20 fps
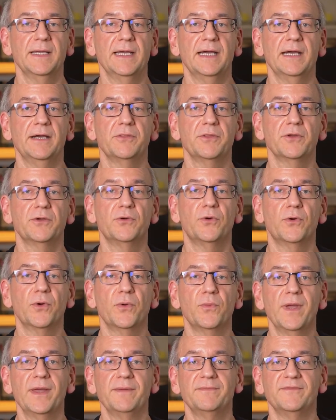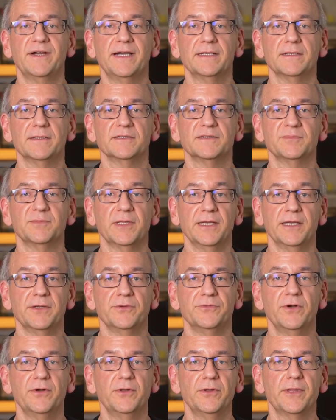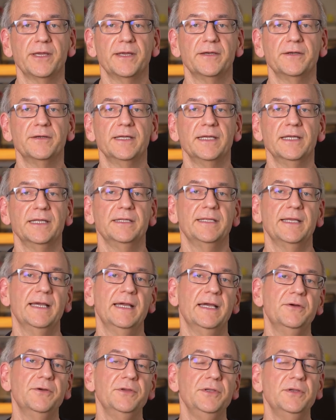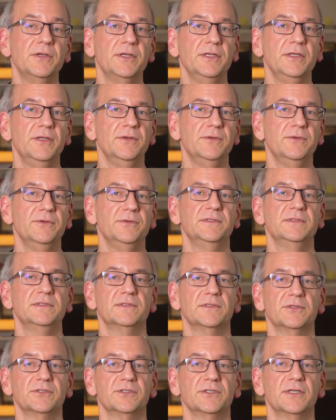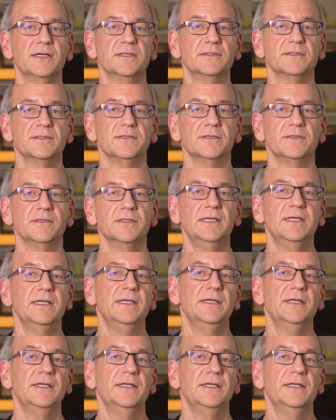how the Core Web Vitals play a role there, and how you can use Search Console